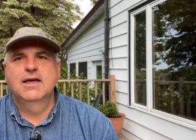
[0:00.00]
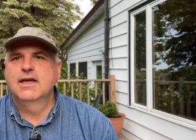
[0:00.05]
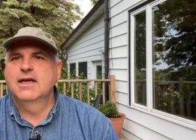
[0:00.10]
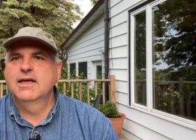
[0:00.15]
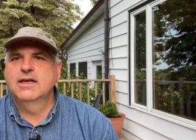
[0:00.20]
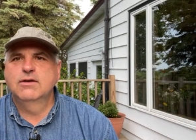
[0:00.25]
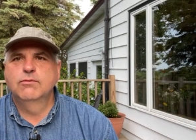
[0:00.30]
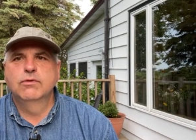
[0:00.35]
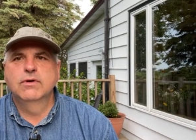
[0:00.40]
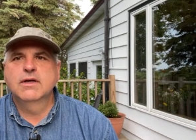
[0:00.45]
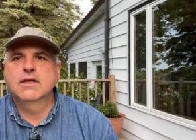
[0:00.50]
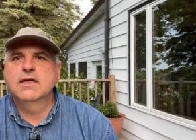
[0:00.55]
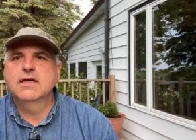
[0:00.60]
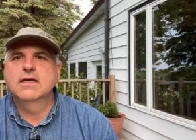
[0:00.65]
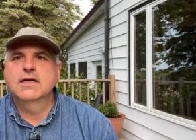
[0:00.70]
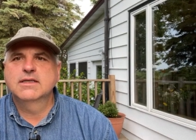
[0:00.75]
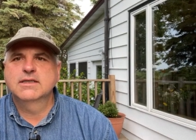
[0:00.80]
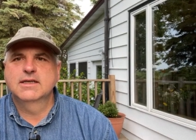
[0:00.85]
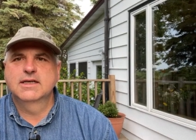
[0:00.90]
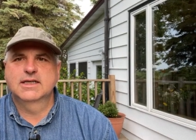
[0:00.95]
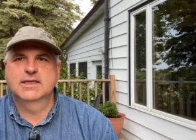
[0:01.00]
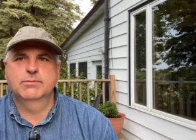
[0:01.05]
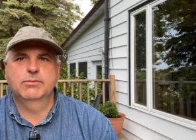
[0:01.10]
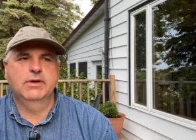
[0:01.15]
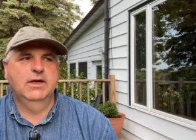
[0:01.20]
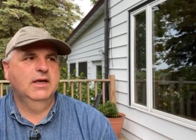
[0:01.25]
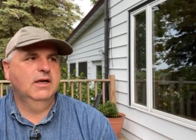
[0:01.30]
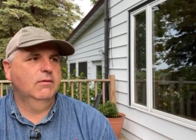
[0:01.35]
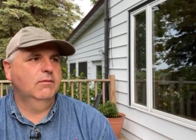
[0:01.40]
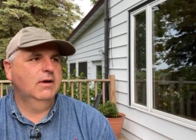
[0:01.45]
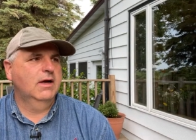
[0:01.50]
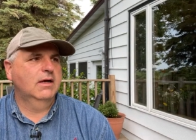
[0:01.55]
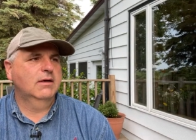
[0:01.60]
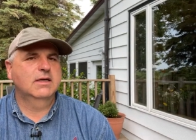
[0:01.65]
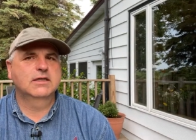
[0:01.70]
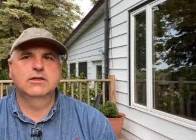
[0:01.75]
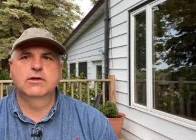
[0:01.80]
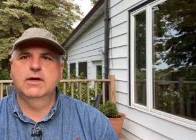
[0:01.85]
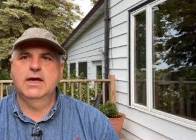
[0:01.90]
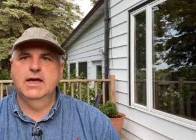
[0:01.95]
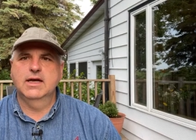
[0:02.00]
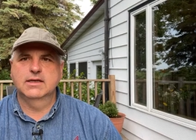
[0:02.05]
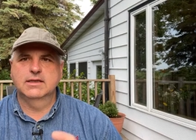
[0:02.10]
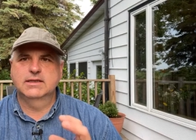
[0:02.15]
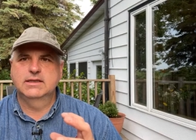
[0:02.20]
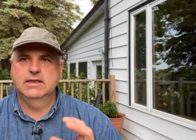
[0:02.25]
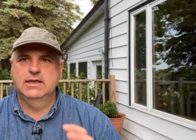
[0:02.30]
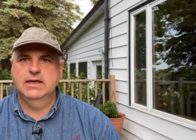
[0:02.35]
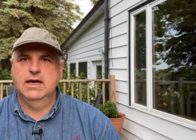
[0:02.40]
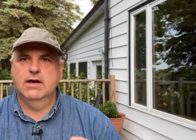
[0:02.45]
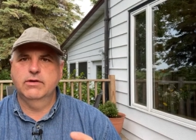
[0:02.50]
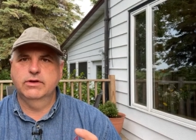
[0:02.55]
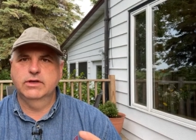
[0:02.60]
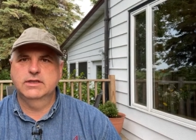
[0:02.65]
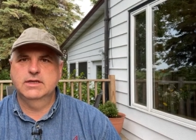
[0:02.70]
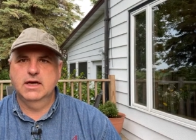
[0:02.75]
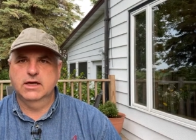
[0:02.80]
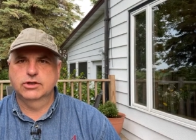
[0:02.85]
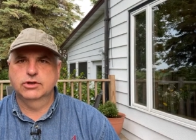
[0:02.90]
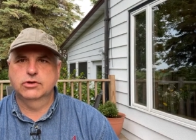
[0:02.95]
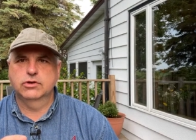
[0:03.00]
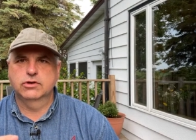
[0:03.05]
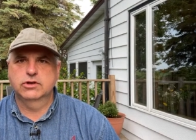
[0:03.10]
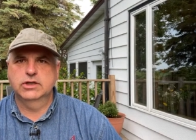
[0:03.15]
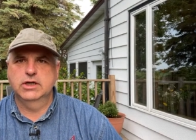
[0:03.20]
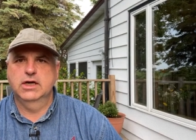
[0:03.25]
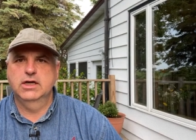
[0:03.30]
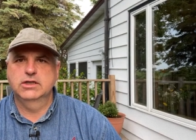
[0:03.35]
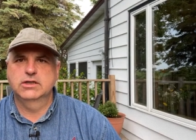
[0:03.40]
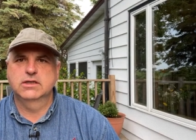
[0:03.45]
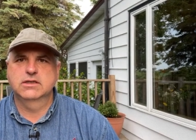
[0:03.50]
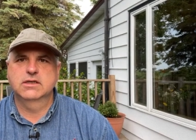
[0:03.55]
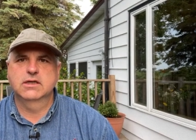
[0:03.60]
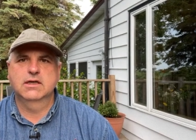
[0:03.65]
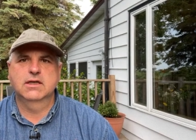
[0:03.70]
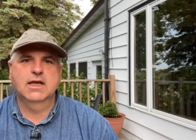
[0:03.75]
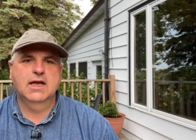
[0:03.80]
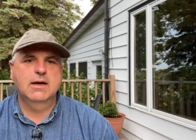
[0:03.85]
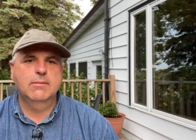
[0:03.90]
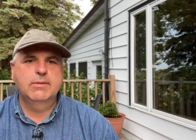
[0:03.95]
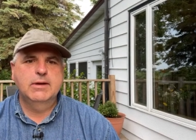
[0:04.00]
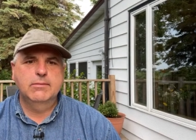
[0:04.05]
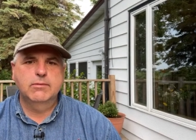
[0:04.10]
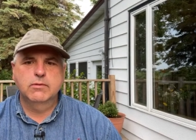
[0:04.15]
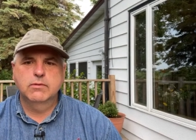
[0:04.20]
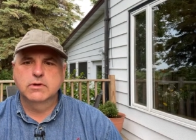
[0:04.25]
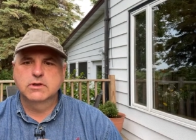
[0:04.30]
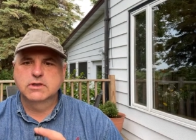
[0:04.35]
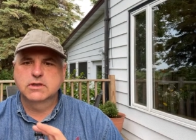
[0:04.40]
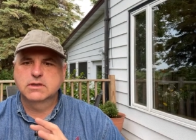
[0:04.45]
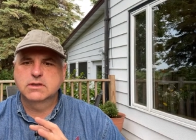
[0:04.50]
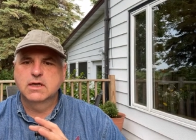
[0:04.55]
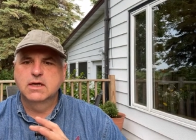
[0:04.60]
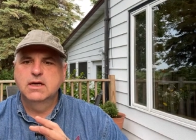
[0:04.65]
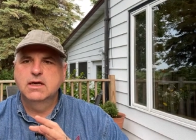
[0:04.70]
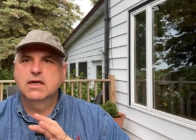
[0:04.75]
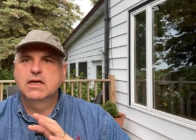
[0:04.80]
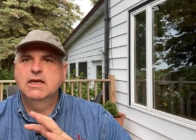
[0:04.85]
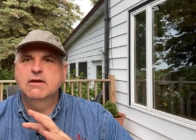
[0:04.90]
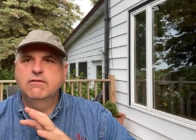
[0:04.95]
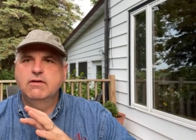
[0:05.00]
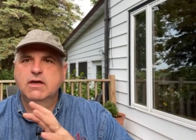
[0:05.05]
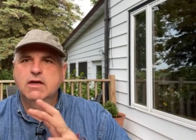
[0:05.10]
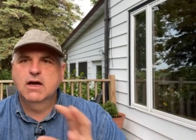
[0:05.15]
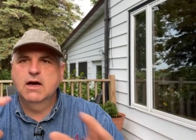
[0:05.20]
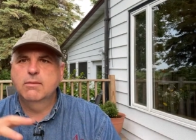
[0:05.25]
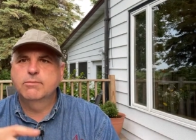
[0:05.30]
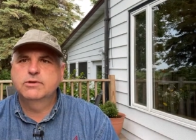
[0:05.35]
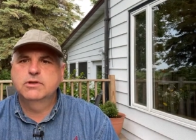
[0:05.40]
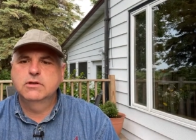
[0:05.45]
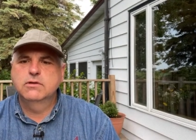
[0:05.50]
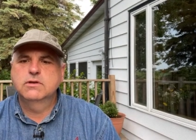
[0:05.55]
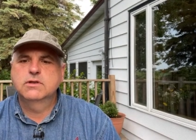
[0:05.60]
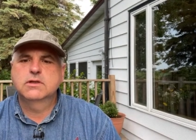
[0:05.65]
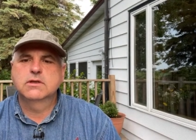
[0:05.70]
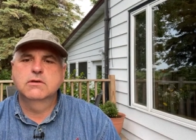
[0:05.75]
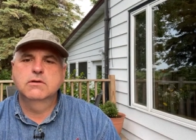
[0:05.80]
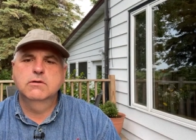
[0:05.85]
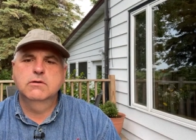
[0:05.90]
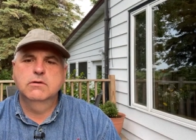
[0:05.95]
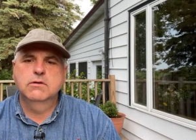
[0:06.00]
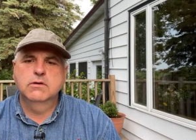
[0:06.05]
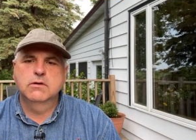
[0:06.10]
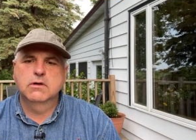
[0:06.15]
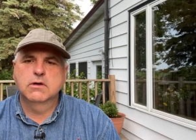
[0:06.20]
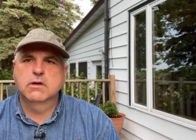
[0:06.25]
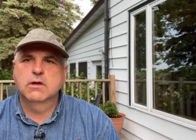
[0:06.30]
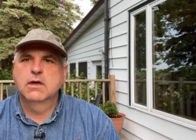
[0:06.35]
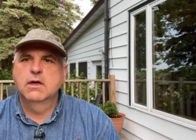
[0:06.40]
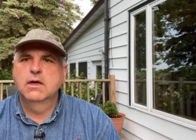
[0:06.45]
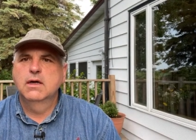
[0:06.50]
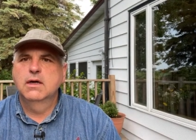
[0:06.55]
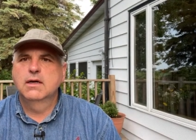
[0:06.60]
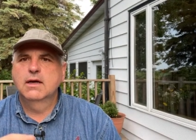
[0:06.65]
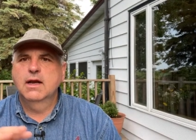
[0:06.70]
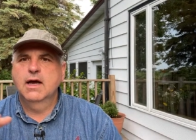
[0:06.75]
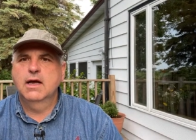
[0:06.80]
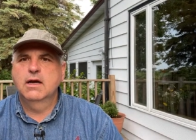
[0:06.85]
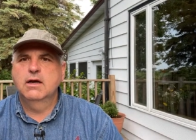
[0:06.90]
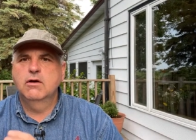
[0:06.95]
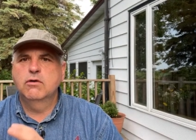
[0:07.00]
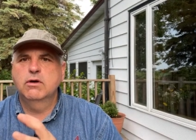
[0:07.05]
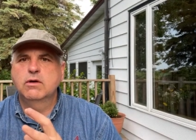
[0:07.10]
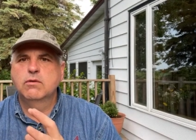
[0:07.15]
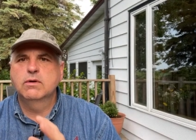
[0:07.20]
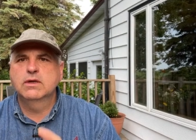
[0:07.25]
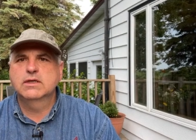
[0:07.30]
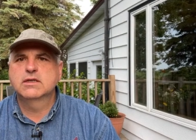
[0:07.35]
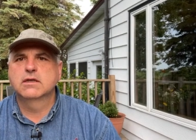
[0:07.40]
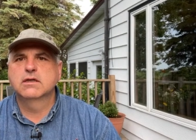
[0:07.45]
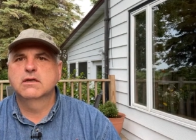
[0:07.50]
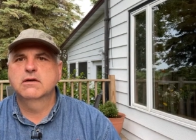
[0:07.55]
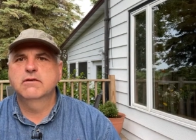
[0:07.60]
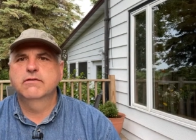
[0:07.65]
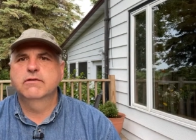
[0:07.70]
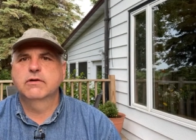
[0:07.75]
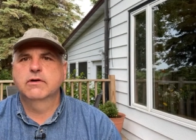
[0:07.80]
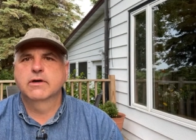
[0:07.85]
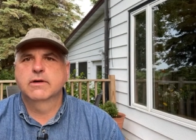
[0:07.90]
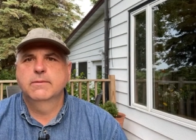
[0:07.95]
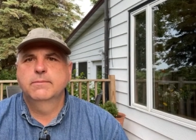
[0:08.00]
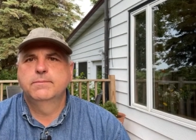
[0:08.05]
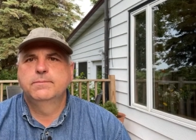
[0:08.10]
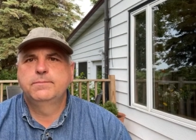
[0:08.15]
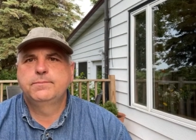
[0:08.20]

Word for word: it really doesn't explain it well because you can't see how the texture changes. And a lot of people were just giving up too soon or not knowing what to look for.